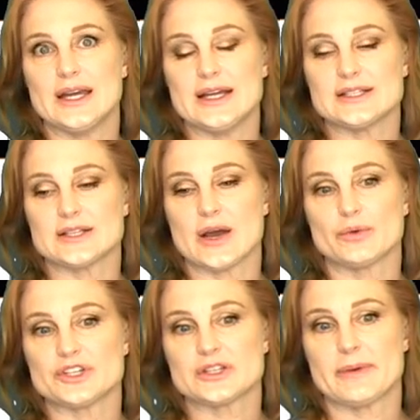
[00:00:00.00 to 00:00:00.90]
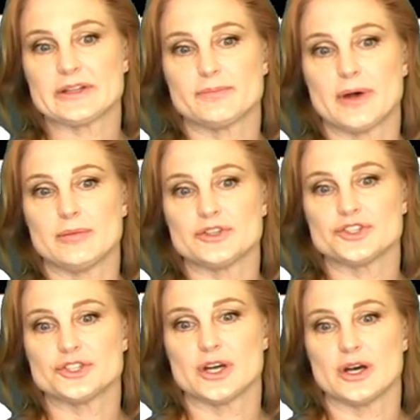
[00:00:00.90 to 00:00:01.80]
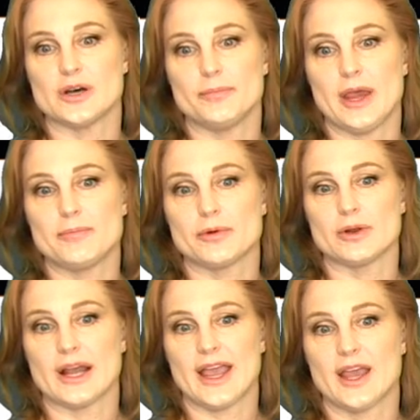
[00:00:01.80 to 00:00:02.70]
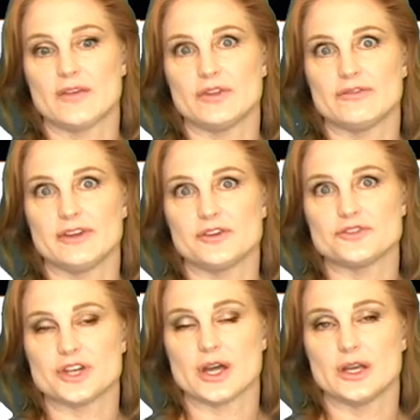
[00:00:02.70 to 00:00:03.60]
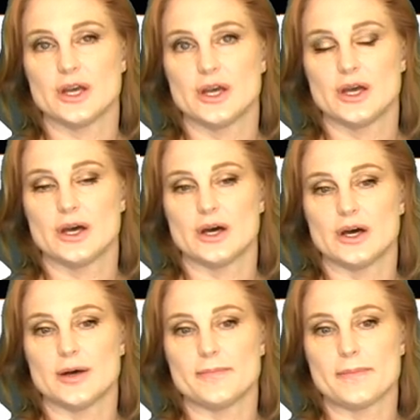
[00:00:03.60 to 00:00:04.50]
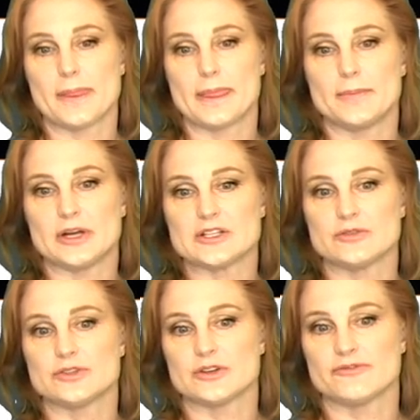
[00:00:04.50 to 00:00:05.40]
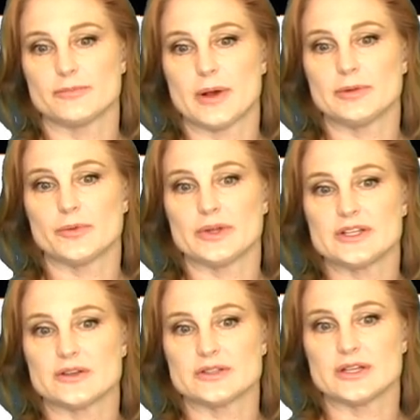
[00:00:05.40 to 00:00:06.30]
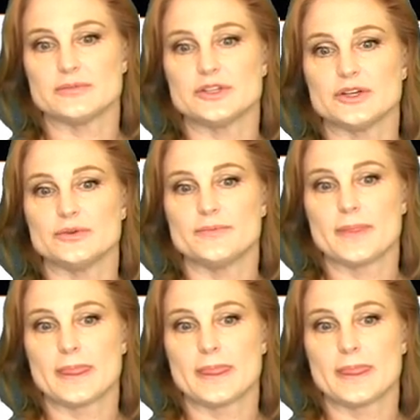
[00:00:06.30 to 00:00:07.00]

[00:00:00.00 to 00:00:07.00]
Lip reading: He said, yeah, we're just about to publish a paper, and I can't give you the figures yet, but as soon as they're for public release, I'll send them to you.